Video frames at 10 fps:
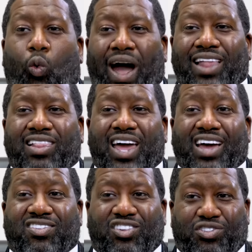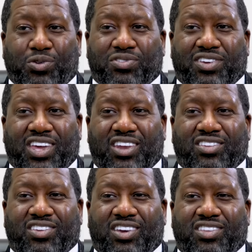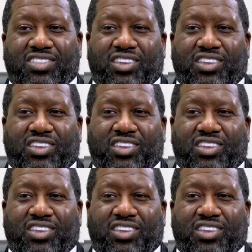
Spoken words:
white legacy students would get into